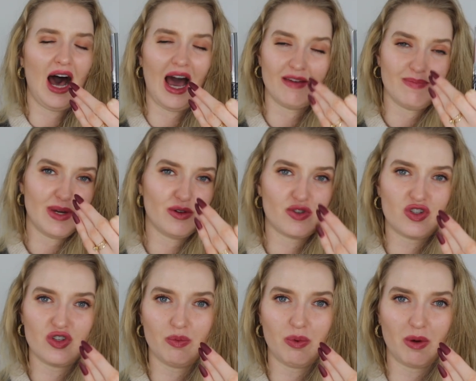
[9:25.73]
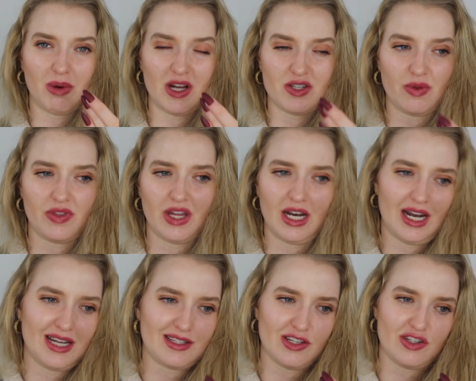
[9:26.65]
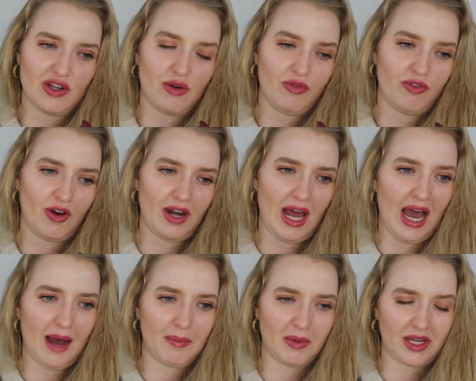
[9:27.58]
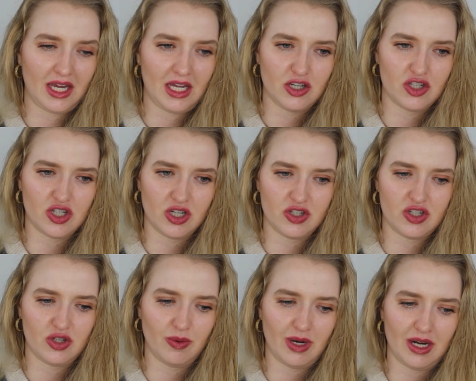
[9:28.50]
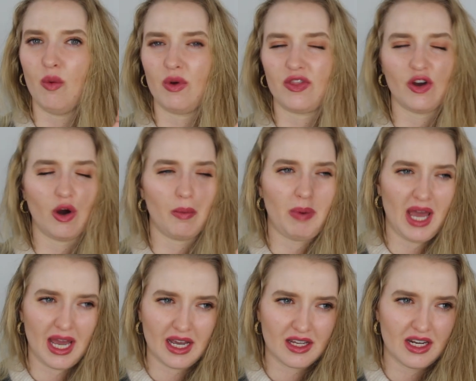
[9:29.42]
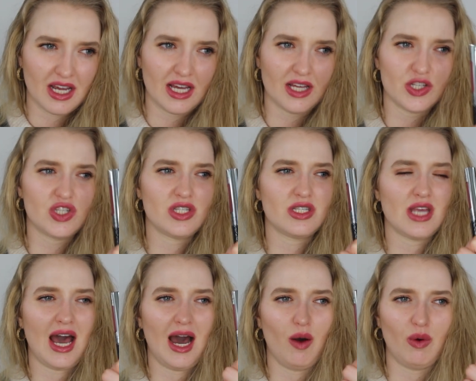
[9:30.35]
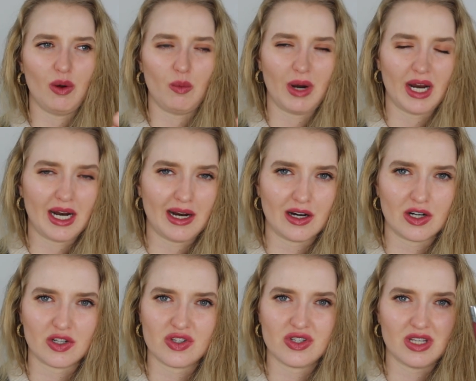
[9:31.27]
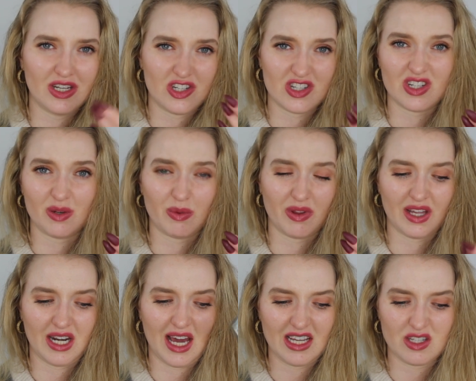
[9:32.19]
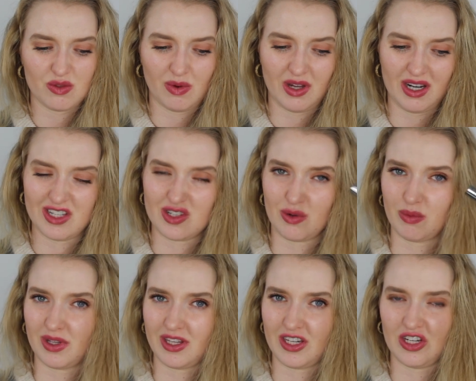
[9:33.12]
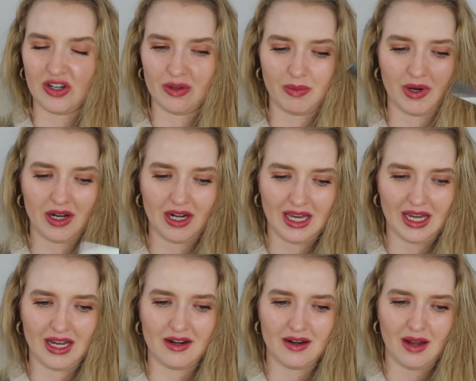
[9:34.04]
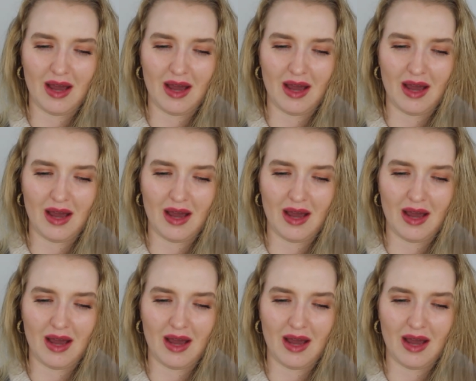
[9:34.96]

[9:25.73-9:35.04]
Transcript: I've been super impressed with it. It has the doe foot application to it. With the opaqueness, how it wears, it's just a really nice one. It's a really good one, and